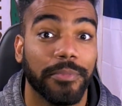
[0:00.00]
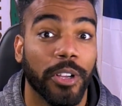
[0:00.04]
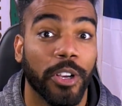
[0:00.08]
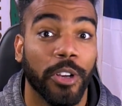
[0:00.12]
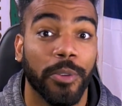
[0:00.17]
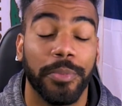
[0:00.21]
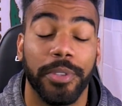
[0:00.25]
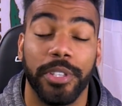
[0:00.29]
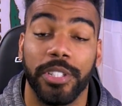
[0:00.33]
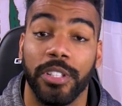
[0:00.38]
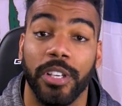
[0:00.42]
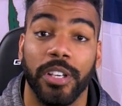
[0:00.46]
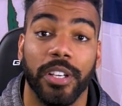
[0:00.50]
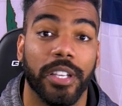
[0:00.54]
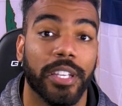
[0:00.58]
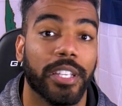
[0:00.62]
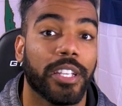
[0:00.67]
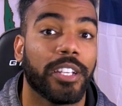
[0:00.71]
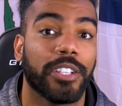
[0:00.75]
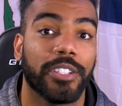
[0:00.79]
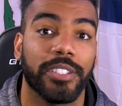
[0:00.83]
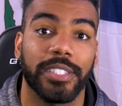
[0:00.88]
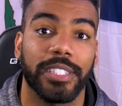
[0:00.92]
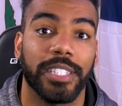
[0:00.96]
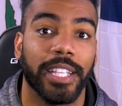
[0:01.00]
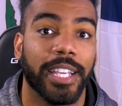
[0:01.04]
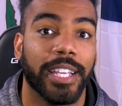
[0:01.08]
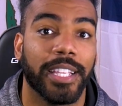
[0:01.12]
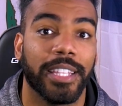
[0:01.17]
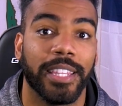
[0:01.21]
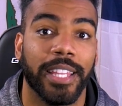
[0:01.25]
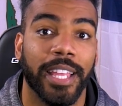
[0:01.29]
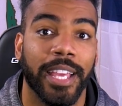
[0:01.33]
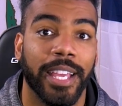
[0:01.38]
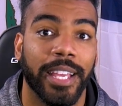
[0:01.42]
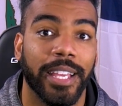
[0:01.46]
I hope that y'all can
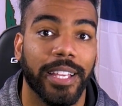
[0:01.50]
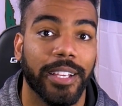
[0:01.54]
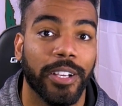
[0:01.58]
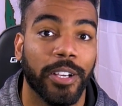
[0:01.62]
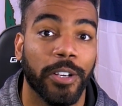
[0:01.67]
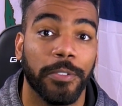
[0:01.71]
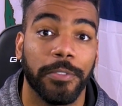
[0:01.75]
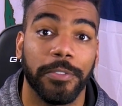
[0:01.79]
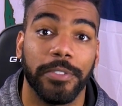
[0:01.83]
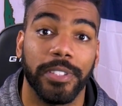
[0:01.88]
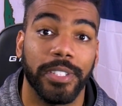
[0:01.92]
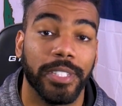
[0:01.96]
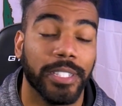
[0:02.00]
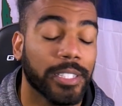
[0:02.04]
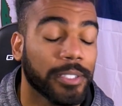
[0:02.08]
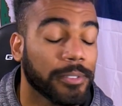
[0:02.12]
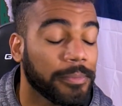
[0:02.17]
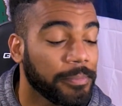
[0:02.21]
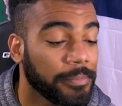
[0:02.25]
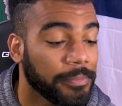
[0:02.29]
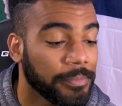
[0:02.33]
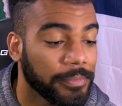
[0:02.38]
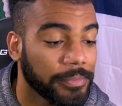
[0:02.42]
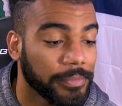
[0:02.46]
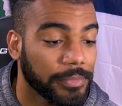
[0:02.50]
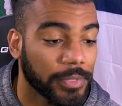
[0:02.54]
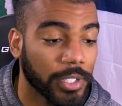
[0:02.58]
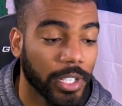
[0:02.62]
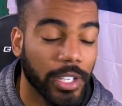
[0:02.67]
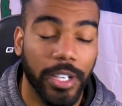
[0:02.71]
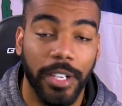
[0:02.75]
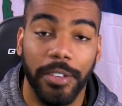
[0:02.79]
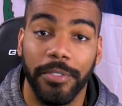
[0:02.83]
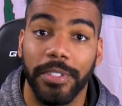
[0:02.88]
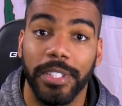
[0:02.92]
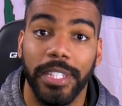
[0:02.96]
understand that. Hopefully
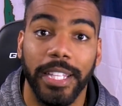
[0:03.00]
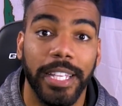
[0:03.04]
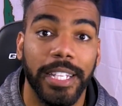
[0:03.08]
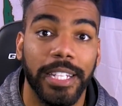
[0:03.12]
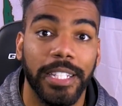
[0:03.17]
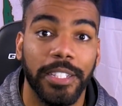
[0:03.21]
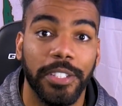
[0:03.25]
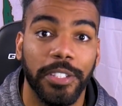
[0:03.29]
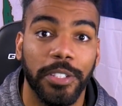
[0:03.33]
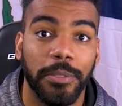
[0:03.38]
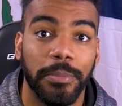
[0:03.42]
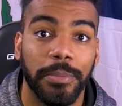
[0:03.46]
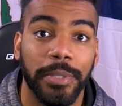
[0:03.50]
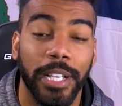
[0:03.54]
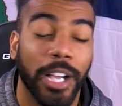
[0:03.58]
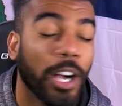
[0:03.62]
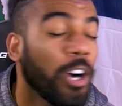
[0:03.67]
y'all can relate a little bit.